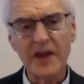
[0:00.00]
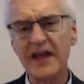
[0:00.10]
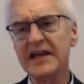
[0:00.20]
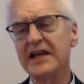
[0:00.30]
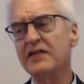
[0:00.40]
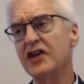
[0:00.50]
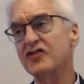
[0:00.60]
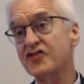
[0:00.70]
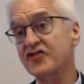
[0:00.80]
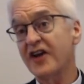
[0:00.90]
In
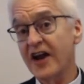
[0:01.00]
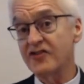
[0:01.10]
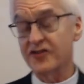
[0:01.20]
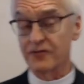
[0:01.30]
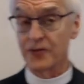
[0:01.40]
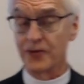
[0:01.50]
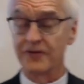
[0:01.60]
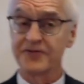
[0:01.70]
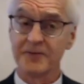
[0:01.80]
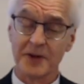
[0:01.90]
this change of rule
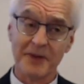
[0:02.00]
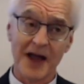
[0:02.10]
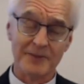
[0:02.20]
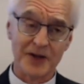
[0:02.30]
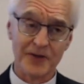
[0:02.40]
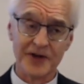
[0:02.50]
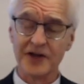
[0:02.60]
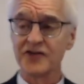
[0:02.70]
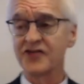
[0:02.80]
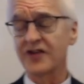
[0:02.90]
from the
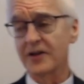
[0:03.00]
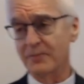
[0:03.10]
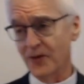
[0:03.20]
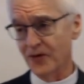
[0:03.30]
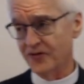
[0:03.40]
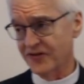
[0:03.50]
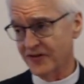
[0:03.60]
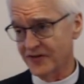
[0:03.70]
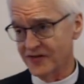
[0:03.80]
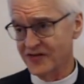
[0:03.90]
Babylonians to the
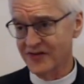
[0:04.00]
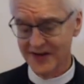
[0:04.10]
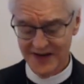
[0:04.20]
Persians,